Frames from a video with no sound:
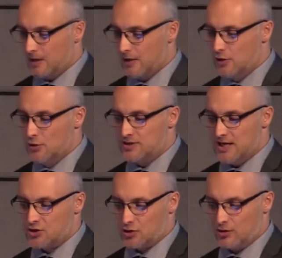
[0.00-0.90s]
A new
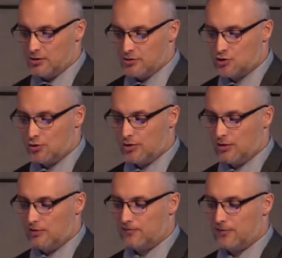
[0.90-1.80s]
teacher, during
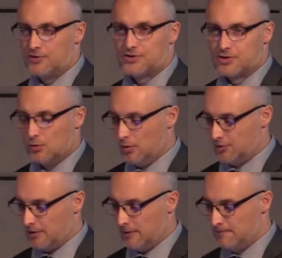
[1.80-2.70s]
her first school
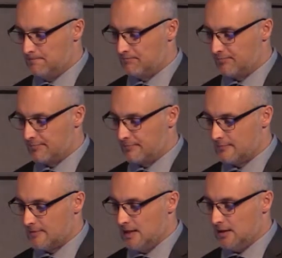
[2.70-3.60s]
term,
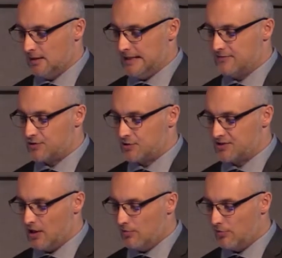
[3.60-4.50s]
leaves her
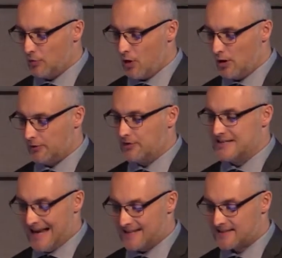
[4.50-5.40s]
cell phone on her
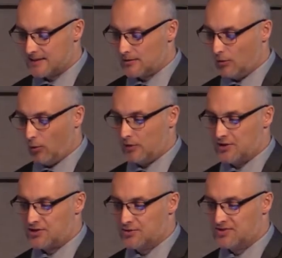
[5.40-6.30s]
desk or on a
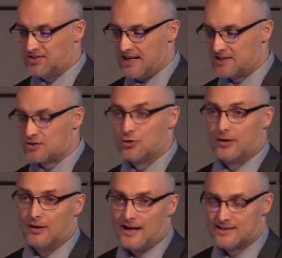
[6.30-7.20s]
student's desk
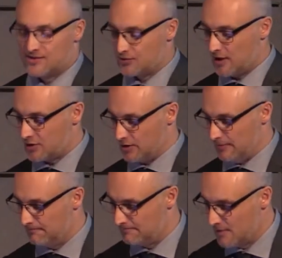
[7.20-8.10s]
during class
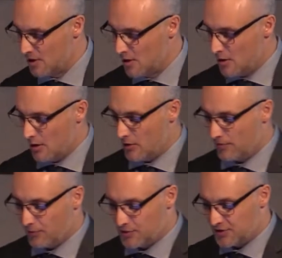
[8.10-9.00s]
instruction. On the
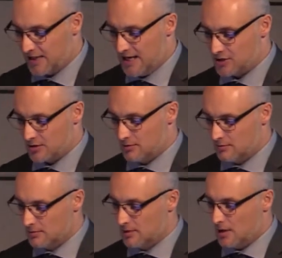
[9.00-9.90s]
first occasion,
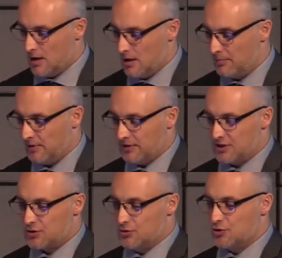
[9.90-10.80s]
apparently a
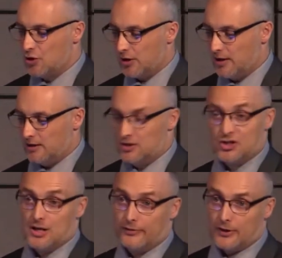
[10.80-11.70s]
student took it and
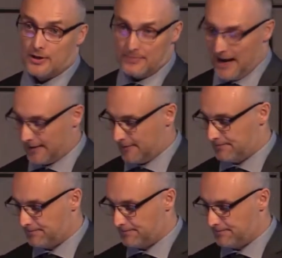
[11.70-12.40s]
she never got it back.